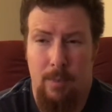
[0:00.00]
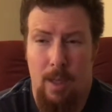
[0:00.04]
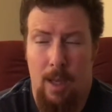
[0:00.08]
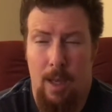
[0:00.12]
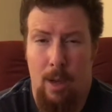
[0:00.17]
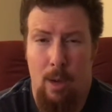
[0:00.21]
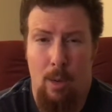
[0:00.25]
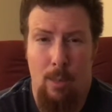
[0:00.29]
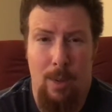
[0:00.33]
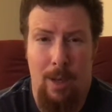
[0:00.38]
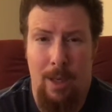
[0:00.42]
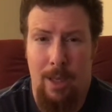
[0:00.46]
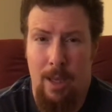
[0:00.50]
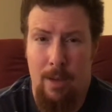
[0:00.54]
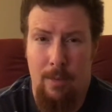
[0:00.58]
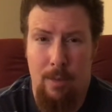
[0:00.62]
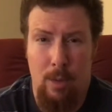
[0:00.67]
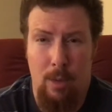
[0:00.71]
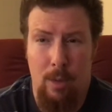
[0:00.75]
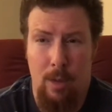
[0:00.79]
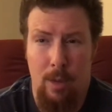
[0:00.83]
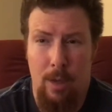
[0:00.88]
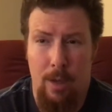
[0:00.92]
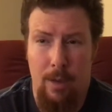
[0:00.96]
I hope I gave
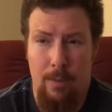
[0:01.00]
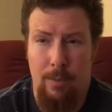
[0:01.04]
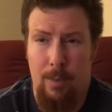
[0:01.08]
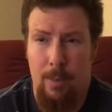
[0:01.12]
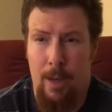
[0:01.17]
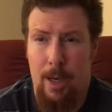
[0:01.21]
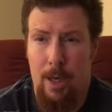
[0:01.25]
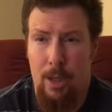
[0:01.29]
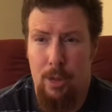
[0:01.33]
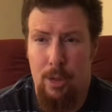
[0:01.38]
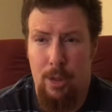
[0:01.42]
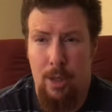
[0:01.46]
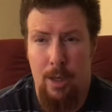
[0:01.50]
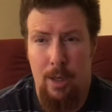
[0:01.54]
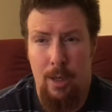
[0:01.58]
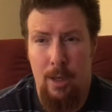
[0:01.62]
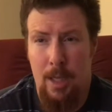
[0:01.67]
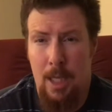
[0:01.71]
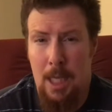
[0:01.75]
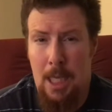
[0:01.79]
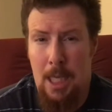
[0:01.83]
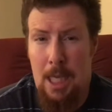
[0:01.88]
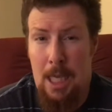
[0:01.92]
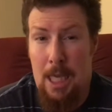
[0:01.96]
you good information.
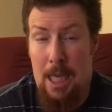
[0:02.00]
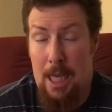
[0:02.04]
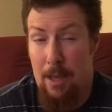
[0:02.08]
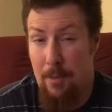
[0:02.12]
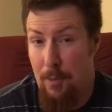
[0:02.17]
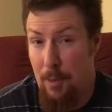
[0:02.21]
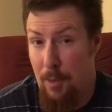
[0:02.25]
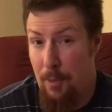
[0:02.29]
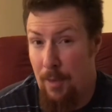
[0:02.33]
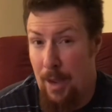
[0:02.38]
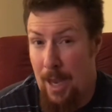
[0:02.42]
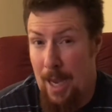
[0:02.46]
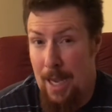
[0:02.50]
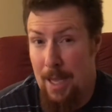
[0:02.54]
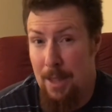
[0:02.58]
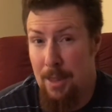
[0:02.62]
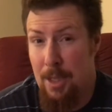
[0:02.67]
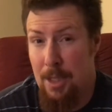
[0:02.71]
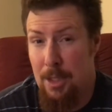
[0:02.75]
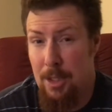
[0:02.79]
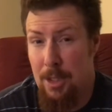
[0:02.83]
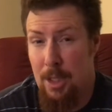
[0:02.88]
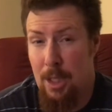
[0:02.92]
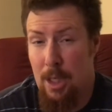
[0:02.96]
If you've had
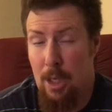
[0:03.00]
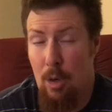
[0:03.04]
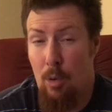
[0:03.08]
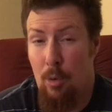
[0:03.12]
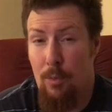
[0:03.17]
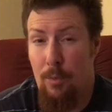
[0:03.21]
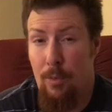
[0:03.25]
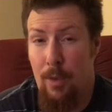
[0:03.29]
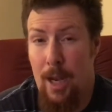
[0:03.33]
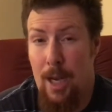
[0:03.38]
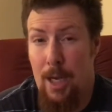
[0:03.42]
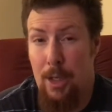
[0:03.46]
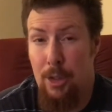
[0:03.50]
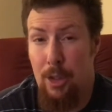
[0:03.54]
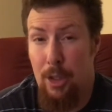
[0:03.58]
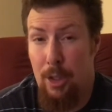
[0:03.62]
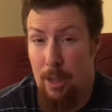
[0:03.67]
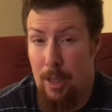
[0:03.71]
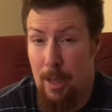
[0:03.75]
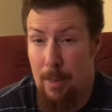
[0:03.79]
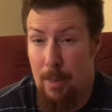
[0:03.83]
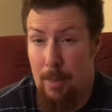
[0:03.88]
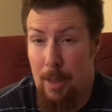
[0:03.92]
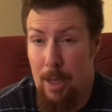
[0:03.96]
this in an old
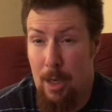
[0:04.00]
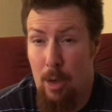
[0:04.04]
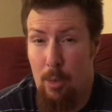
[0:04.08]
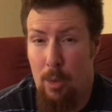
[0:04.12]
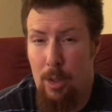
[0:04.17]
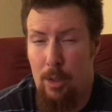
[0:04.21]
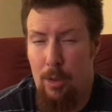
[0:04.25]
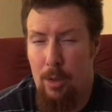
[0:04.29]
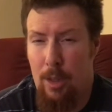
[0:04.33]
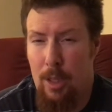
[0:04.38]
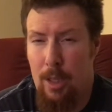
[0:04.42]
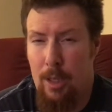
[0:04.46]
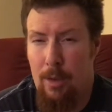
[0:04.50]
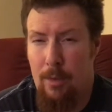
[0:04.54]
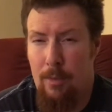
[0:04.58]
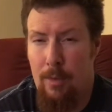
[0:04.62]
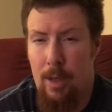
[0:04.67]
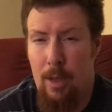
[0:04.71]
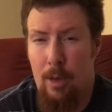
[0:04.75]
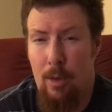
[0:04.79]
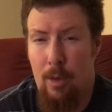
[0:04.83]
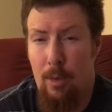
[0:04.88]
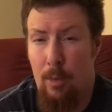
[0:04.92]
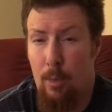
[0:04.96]
fashioned, let me know what you think of
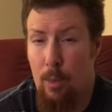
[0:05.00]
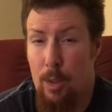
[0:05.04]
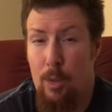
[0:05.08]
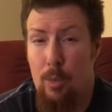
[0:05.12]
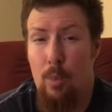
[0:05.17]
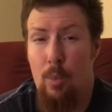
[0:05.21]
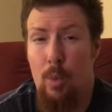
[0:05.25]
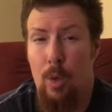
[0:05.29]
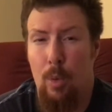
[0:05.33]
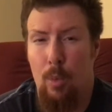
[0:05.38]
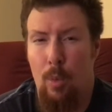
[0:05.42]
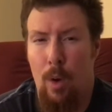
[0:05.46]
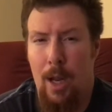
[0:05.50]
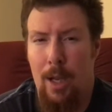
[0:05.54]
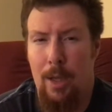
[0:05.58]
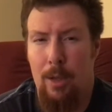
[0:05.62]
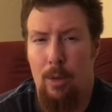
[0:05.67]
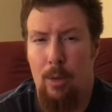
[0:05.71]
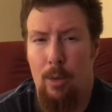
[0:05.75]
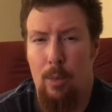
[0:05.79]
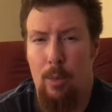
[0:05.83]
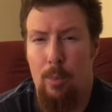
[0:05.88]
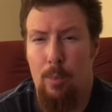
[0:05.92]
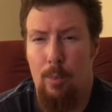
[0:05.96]
it or what rye
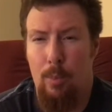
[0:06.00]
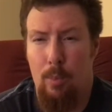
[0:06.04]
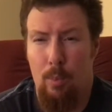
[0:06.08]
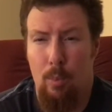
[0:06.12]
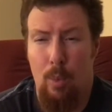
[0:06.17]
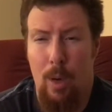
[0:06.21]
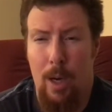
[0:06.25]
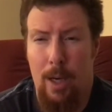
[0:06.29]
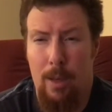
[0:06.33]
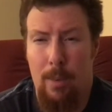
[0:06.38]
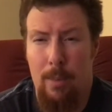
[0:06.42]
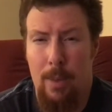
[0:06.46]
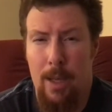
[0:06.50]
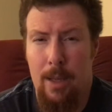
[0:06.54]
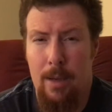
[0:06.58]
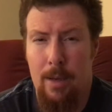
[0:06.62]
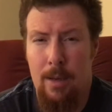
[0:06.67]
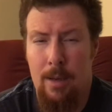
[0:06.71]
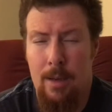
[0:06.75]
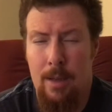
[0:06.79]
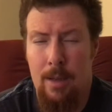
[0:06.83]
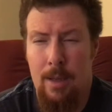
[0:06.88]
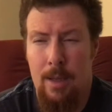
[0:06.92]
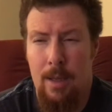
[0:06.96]
you recommend.
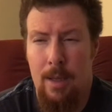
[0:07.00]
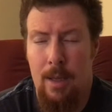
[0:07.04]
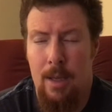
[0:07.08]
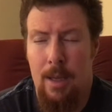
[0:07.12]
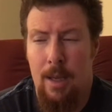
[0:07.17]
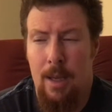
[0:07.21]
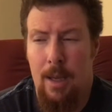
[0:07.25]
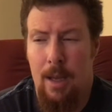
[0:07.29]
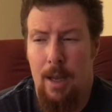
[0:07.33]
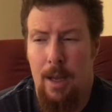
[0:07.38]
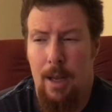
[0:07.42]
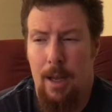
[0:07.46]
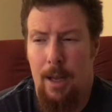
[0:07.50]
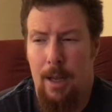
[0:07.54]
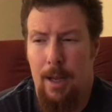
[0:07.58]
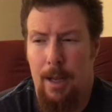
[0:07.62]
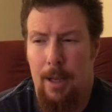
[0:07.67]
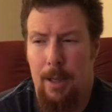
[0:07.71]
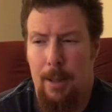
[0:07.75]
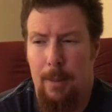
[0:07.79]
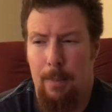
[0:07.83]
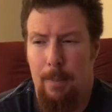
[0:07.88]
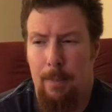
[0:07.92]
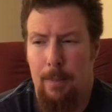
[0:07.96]

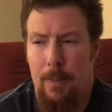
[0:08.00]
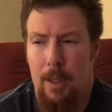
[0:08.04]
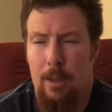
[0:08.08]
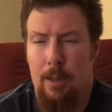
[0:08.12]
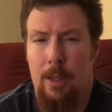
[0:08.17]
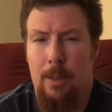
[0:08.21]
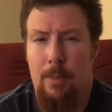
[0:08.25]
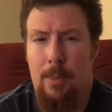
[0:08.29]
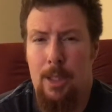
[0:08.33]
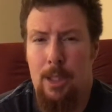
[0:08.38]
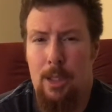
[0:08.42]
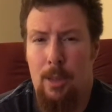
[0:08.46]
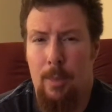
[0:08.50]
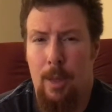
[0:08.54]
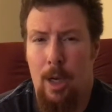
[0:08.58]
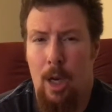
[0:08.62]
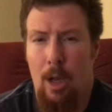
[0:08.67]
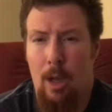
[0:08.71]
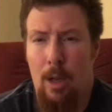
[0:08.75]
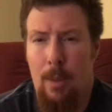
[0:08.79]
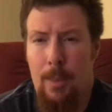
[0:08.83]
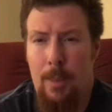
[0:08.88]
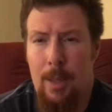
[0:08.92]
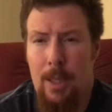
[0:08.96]
Leave me some
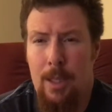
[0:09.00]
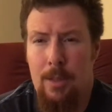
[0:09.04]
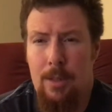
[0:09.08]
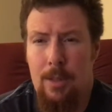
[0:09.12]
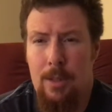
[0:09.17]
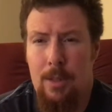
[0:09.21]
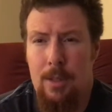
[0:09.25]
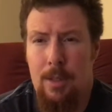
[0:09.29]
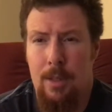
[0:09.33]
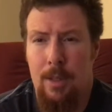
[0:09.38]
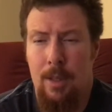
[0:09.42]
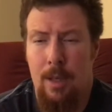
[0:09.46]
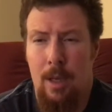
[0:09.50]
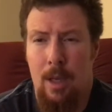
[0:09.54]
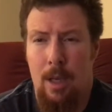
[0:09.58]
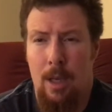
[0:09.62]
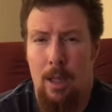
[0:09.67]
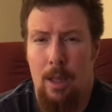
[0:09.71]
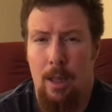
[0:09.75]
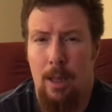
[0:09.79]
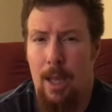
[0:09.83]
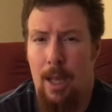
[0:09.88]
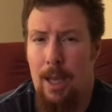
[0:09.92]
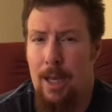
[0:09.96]
comments.
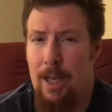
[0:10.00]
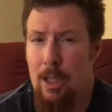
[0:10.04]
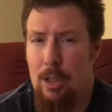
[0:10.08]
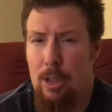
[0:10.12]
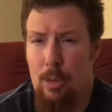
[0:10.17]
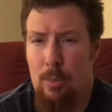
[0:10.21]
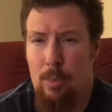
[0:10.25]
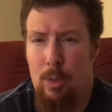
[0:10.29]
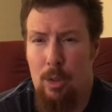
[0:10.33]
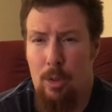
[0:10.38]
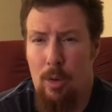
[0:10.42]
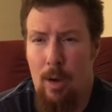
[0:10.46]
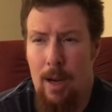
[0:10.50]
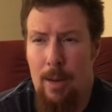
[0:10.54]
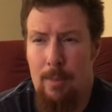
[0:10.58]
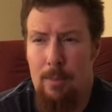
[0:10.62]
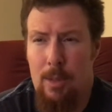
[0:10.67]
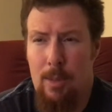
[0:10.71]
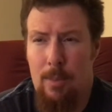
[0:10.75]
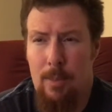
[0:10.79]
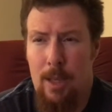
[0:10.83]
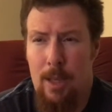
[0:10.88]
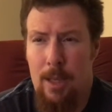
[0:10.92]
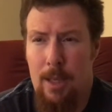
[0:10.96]
Like and subscribe
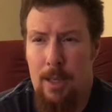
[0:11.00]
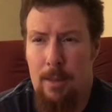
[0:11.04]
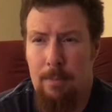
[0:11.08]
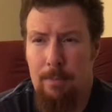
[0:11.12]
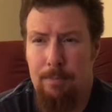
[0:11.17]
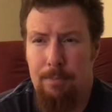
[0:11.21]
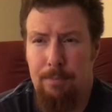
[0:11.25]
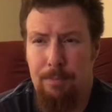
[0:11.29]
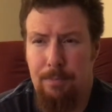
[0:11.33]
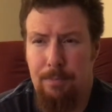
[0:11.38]
to me.